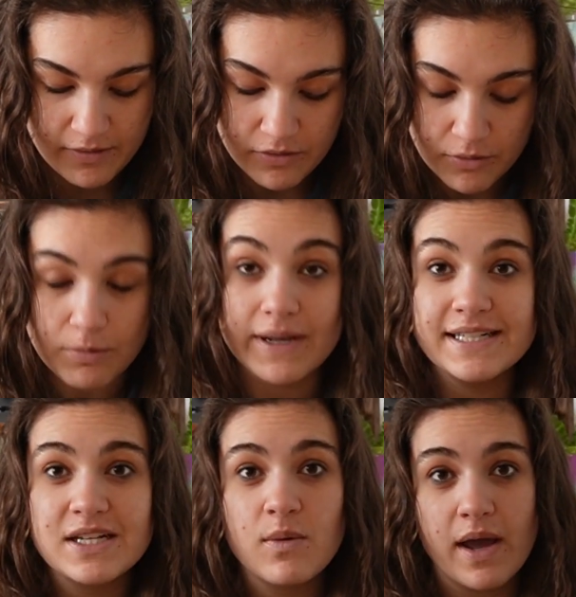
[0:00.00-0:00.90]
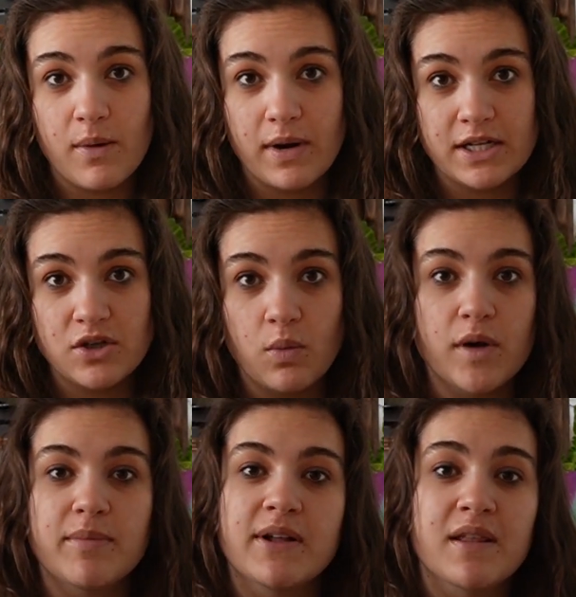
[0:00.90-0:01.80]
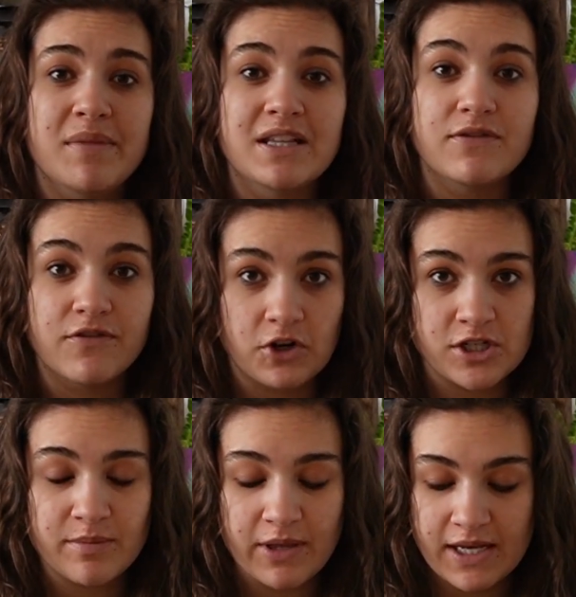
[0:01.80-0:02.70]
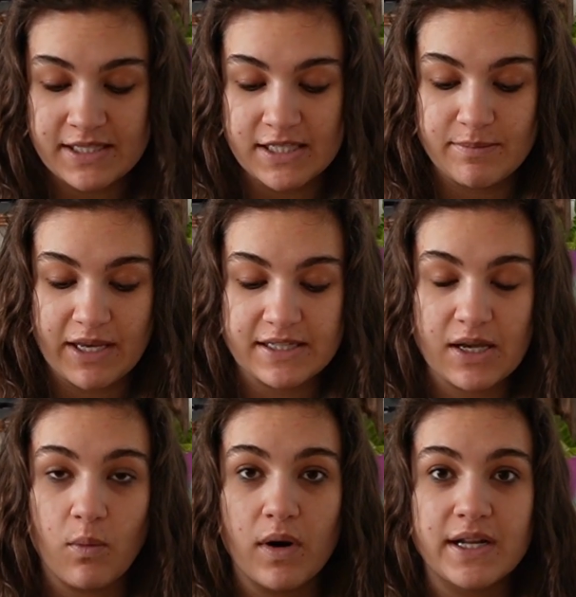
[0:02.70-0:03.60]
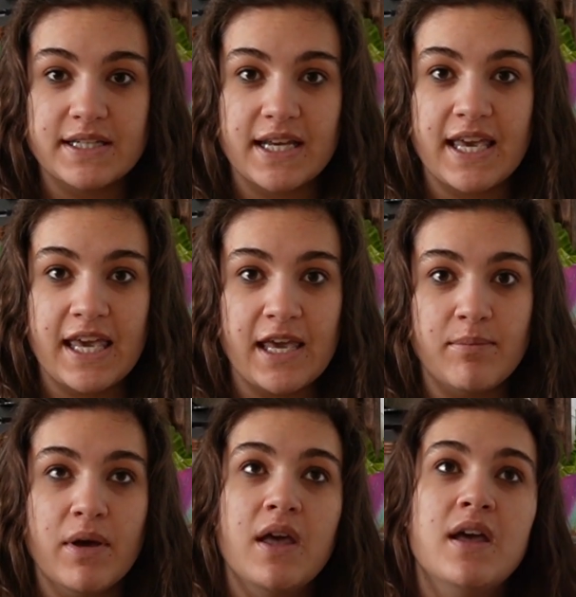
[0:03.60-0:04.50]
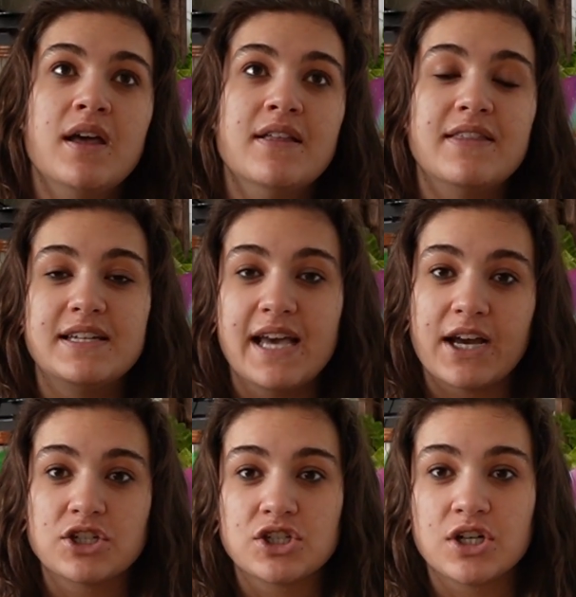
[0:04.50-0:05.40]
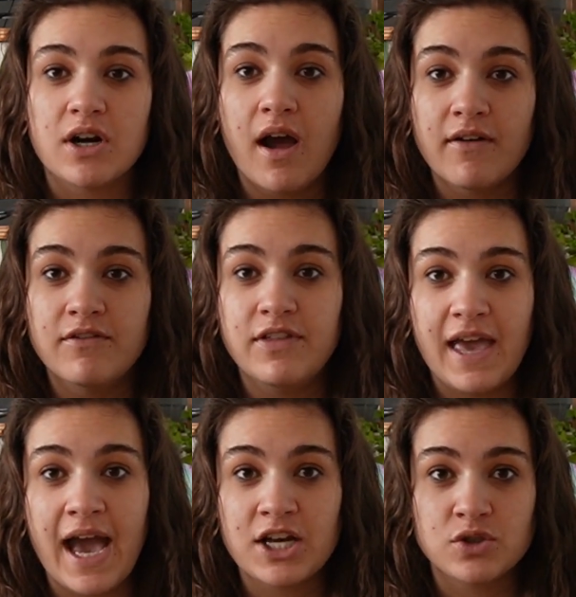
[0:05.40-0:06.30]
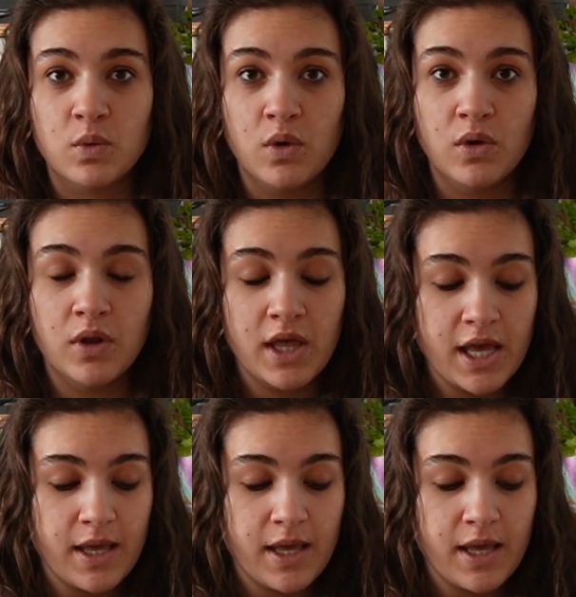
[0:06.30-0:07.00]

The reason why I wanted to wood burn them in the first place is because I wanted to keep the texture of the actual